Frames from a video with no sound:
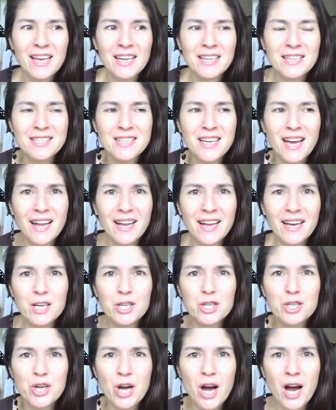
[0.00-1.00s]
And I
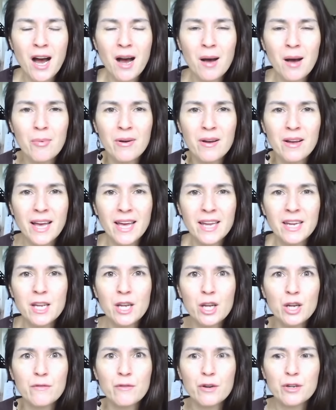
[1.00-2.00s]
got a job
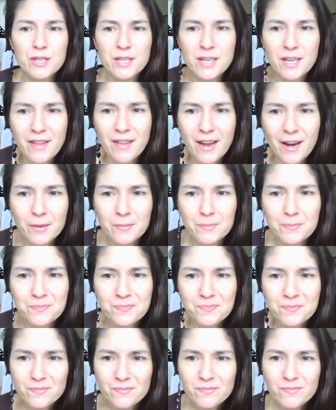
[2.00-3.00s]
at a university there.
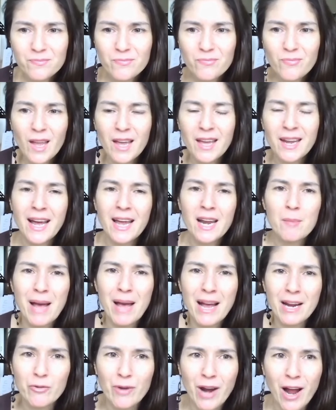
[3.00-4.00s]
And I
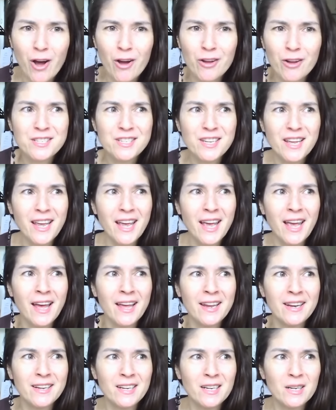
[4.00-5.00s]
had a background
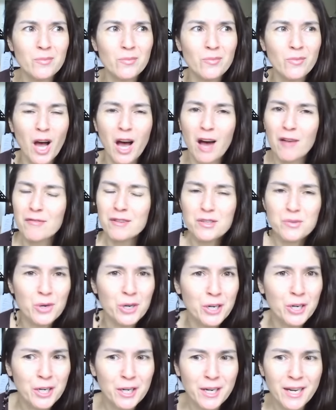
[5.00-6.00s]
in
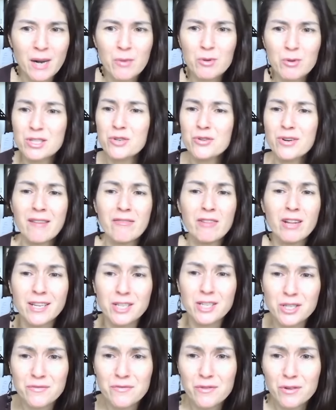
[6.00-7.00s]
office work, and I was a
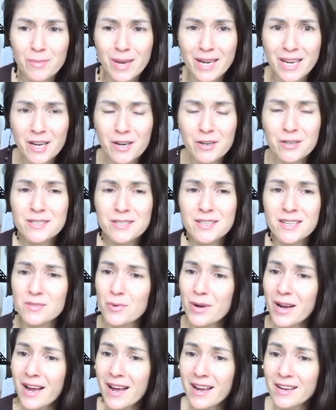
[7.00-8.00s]
travel agent for many years.
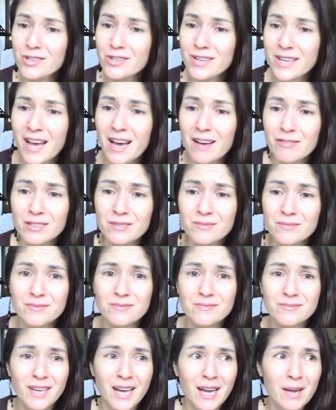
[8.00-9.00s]
That's why I actually have
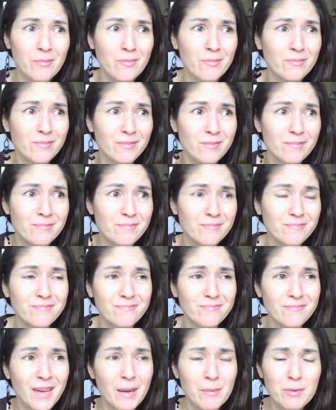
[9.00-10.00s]

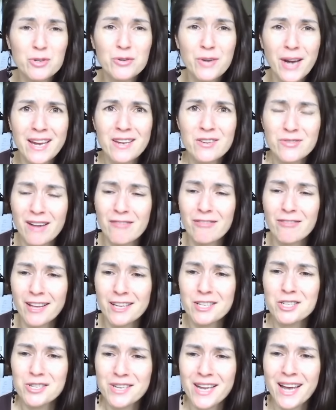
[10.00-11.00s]
I'm a trained
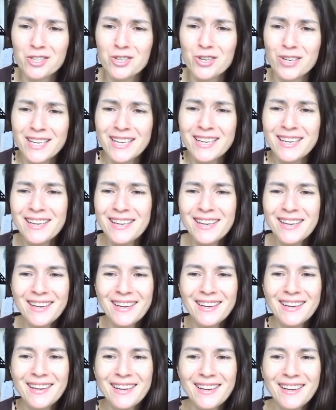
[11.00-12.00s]
travel agent actually.
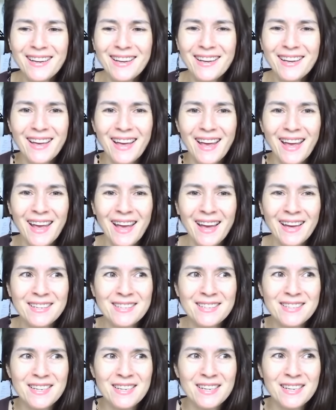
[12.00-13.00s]

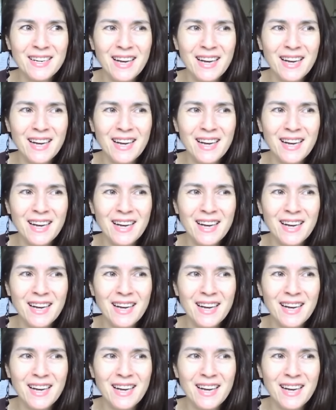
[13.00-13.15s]
And